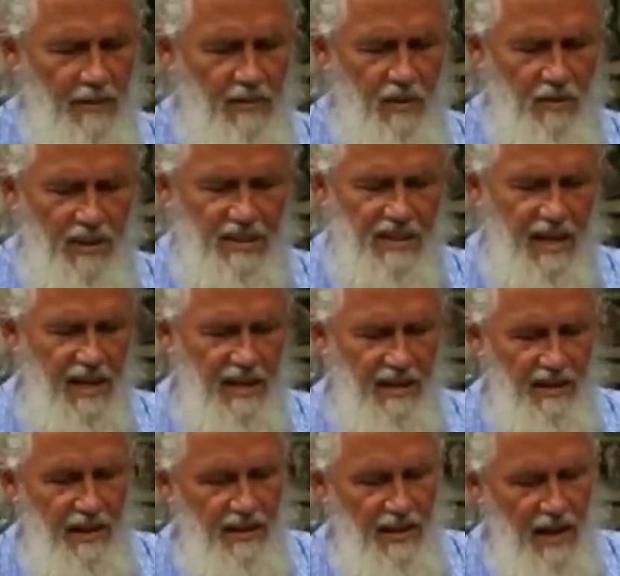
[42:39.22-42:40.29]
So they say
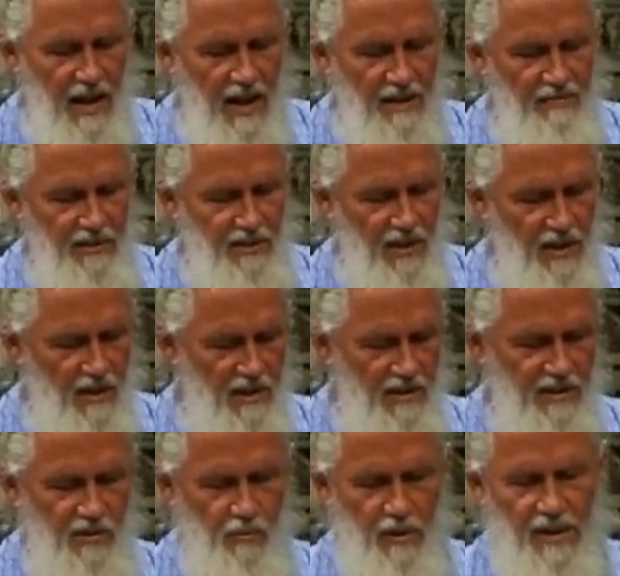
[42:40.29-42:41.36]
an avatar
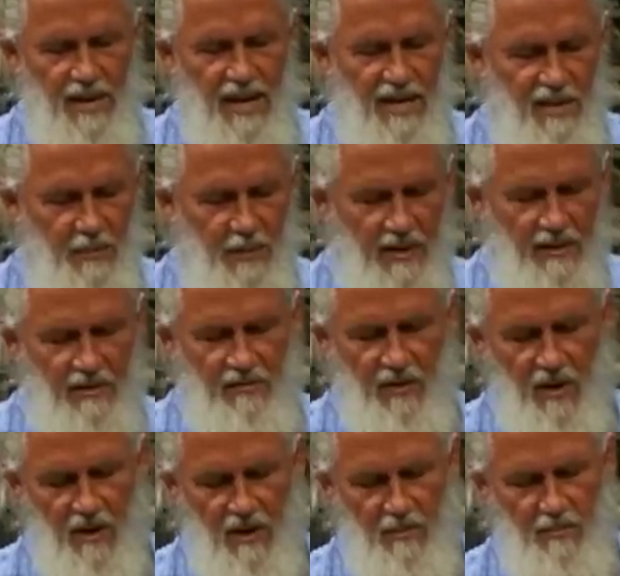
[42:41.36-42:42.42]
is one aspect of
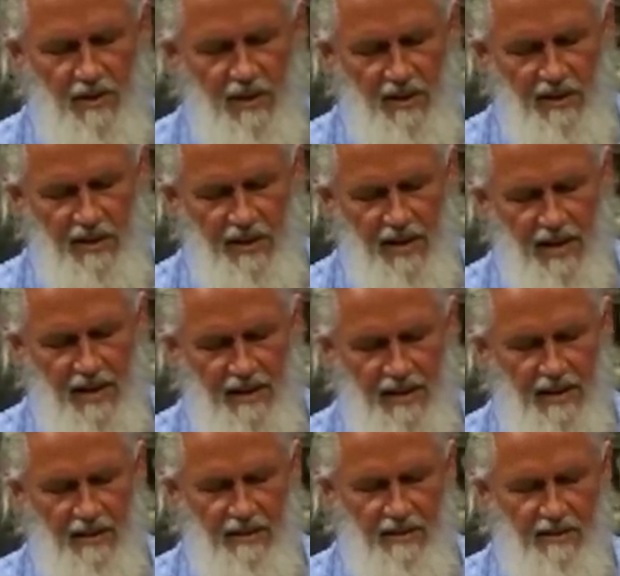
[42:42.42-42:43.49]
God, but a
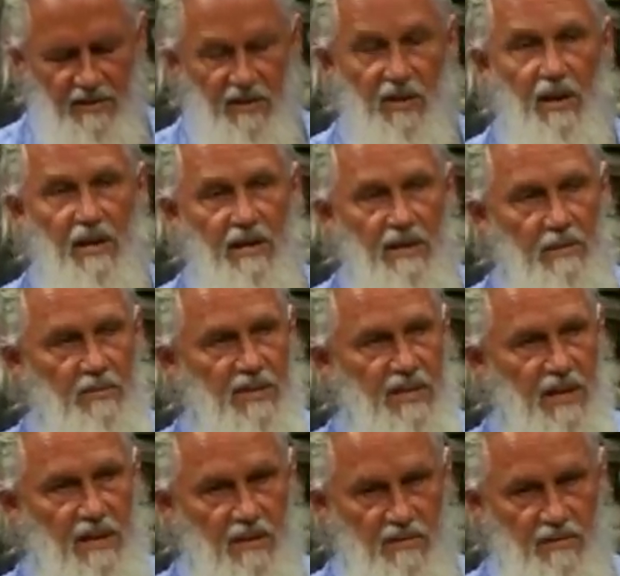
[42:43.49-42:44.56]
jnani is God
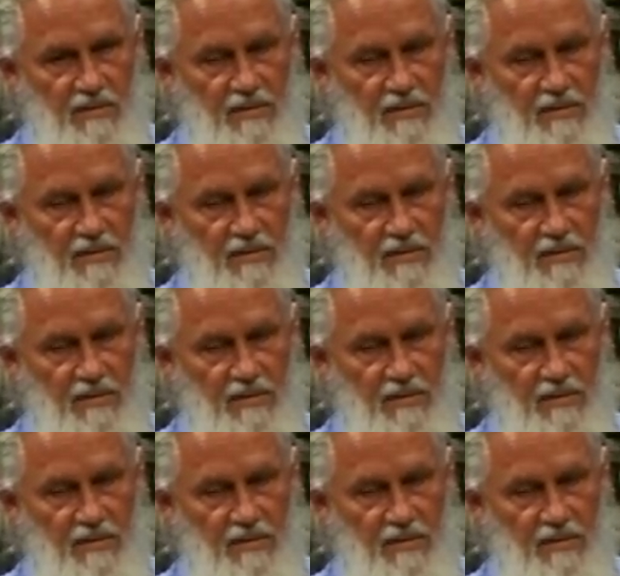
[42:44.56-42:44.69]
himself.